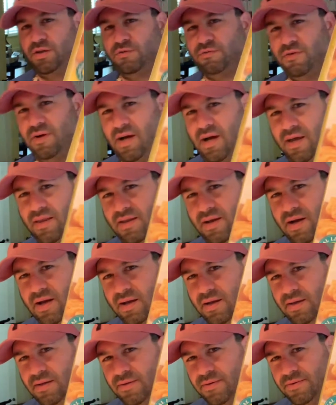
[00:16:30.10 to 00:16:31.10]
fry that I
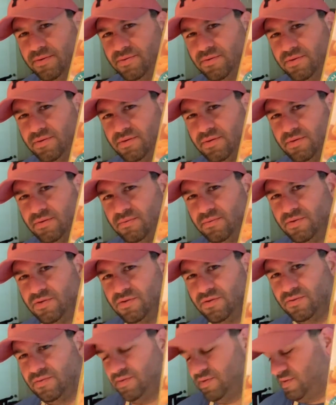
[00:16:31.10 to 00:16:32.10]
used, which
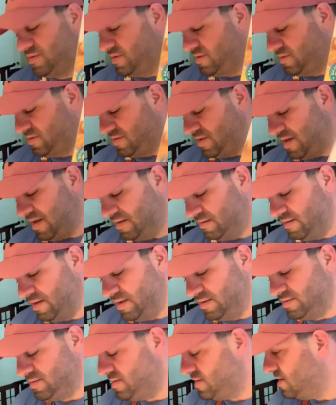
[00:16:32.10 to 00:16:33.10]
is the
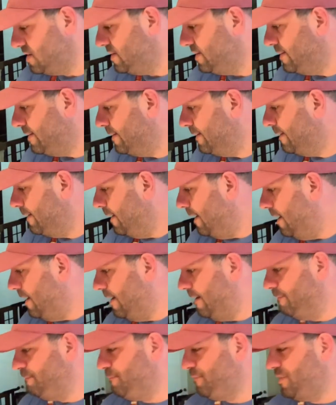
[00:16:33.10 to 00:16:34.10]
Zatarain's.
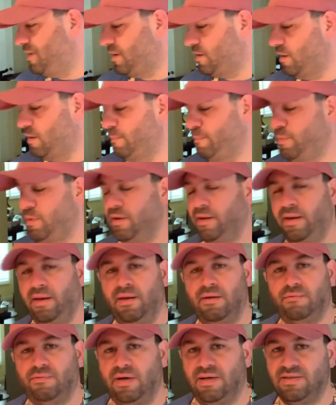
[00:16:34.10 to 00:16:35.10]
There are plenty
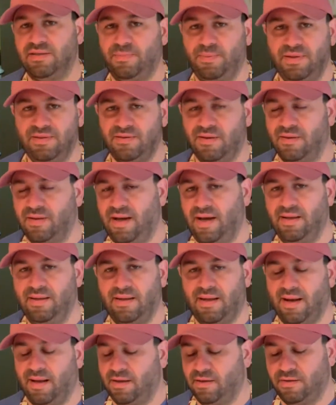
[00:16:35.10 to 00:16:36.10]
of recipes online
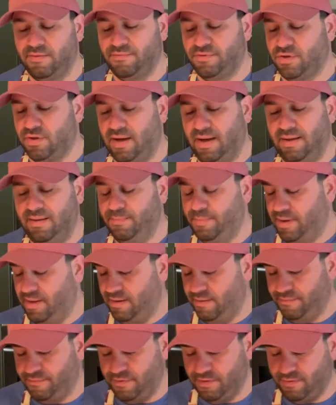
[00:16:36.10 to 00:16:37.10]
that I could have tried,
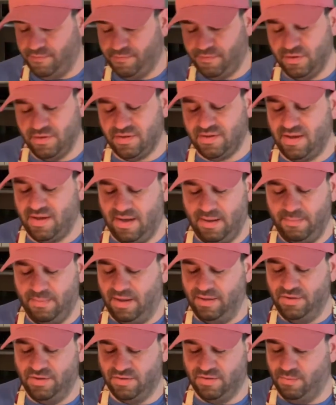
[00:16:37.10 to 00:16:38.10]
but for the first time,
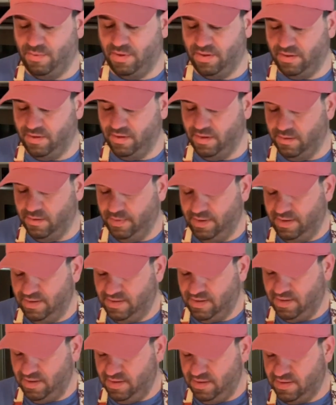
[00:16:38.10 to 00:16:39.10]
I just wanted to go
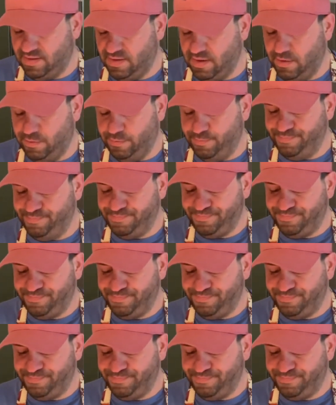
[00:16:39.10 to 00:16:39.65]
easy. So